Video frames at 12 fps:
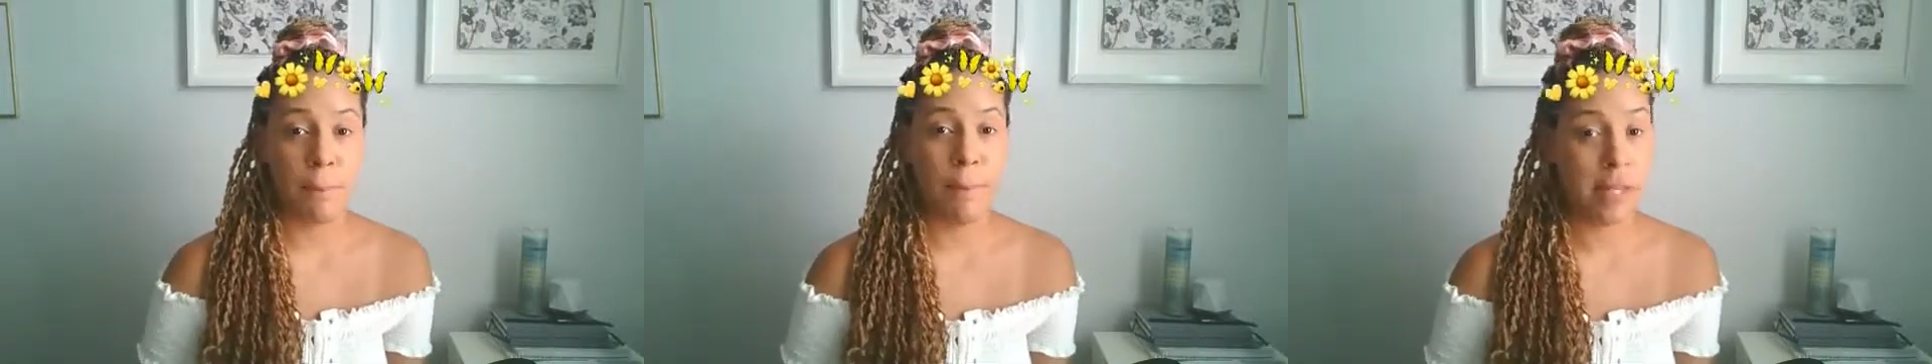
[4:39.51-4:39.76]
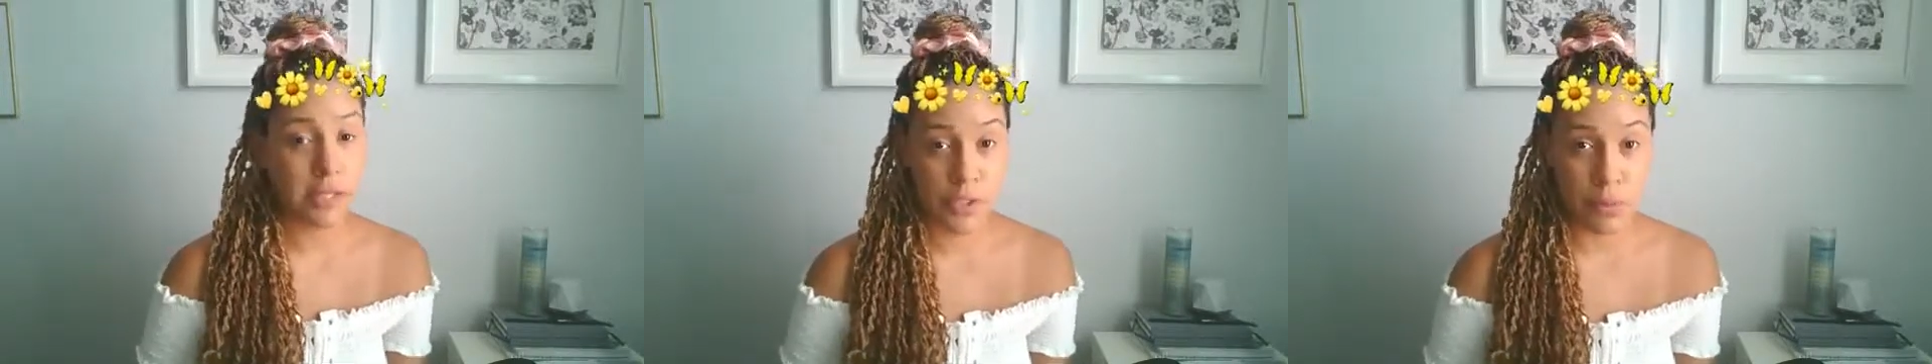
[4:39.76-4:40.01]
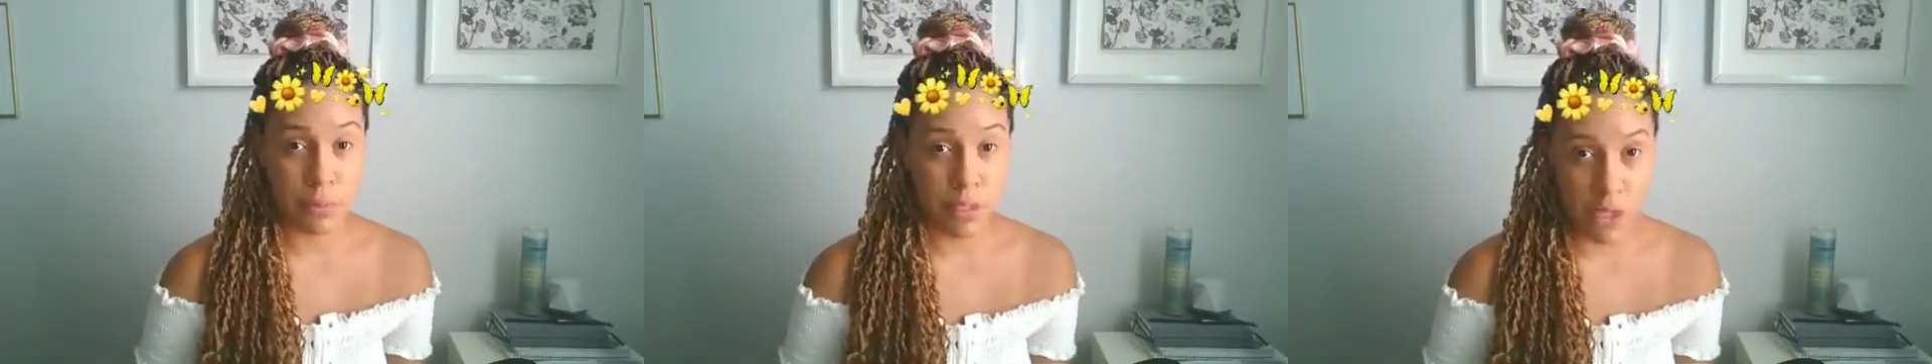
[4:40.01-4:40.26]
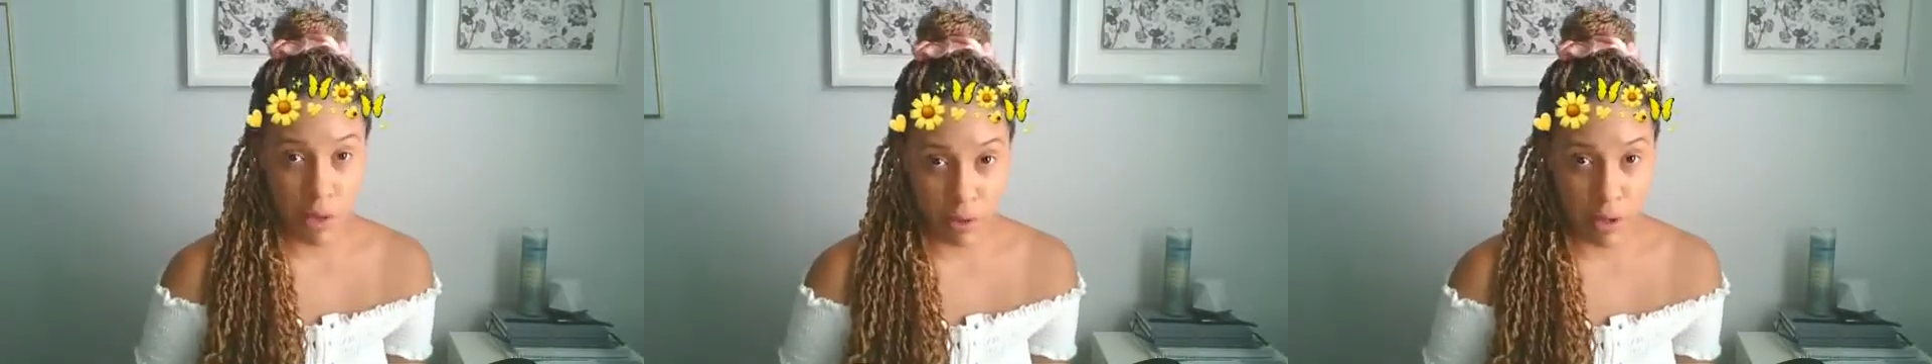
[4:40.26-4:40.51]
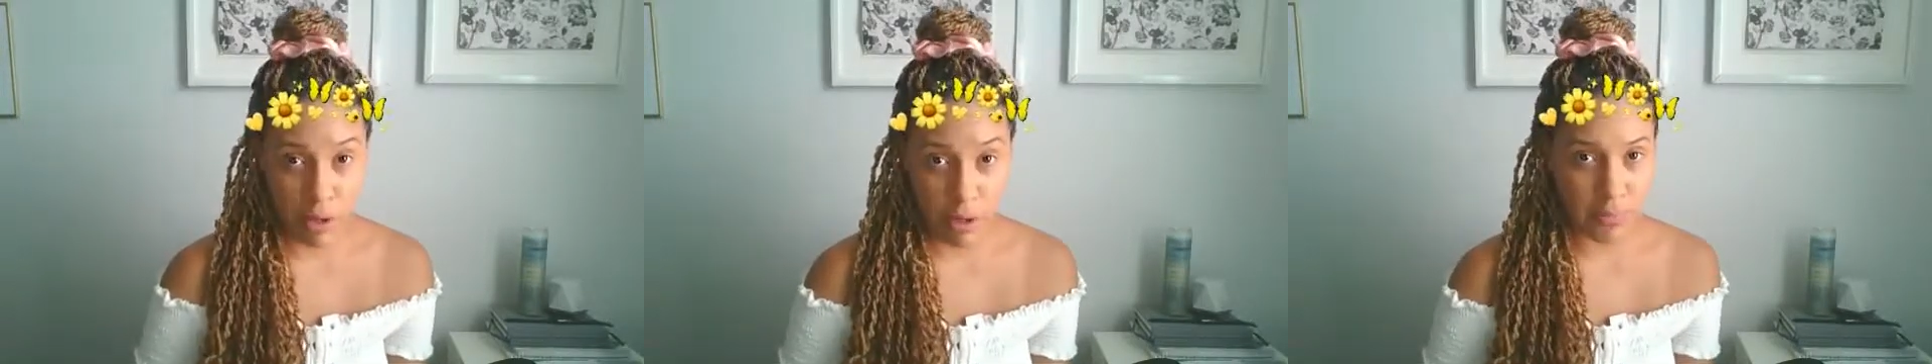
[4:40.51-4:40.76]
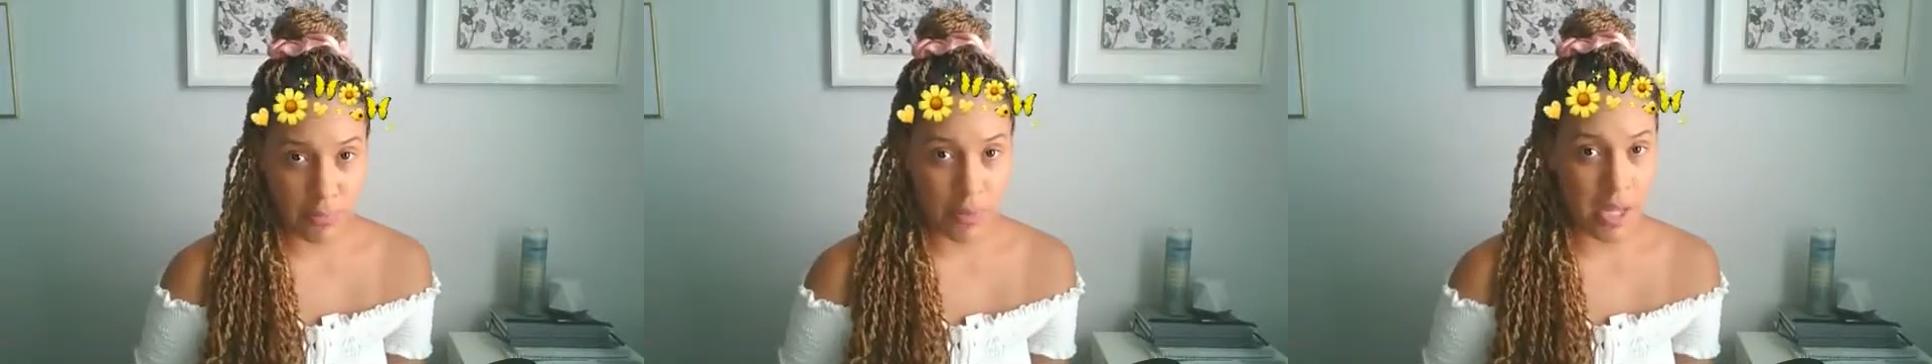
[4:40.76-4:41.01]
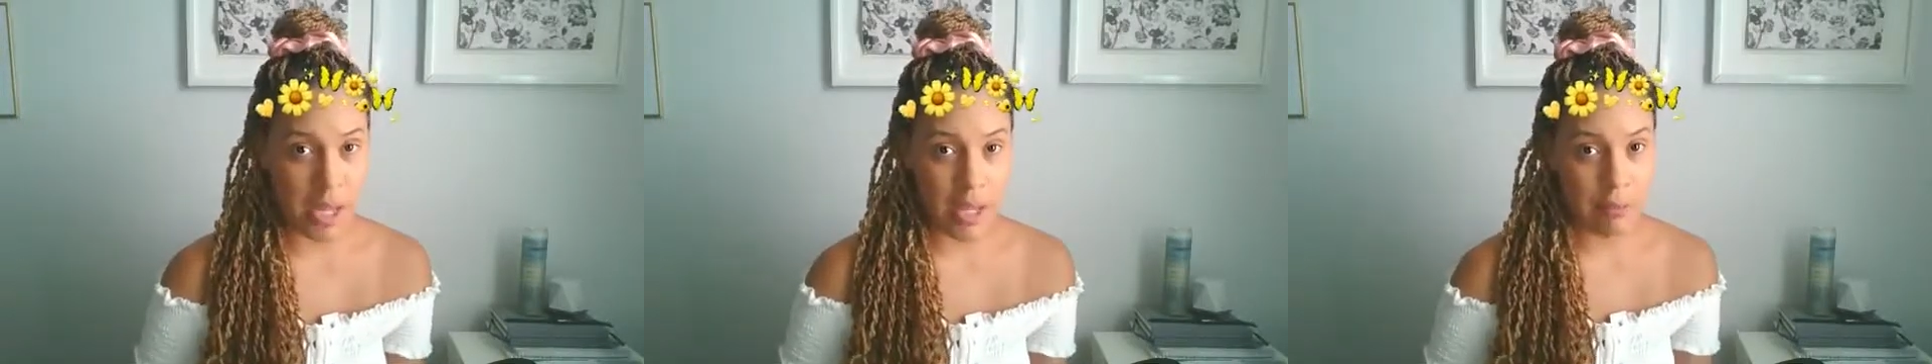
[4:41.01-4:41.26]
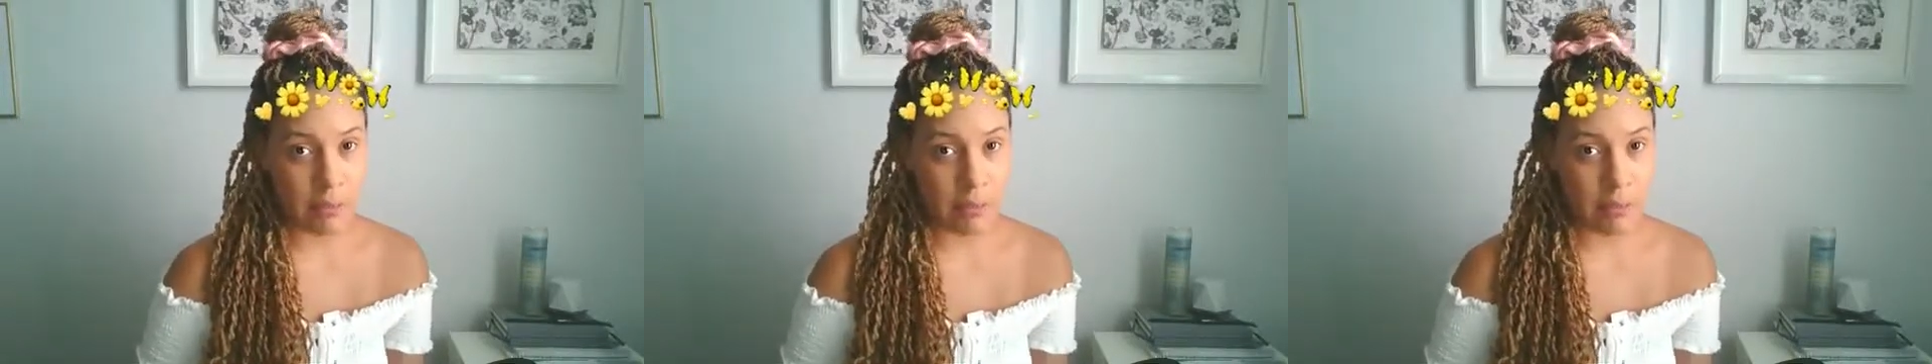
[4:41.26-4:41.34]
pixel being on, okay?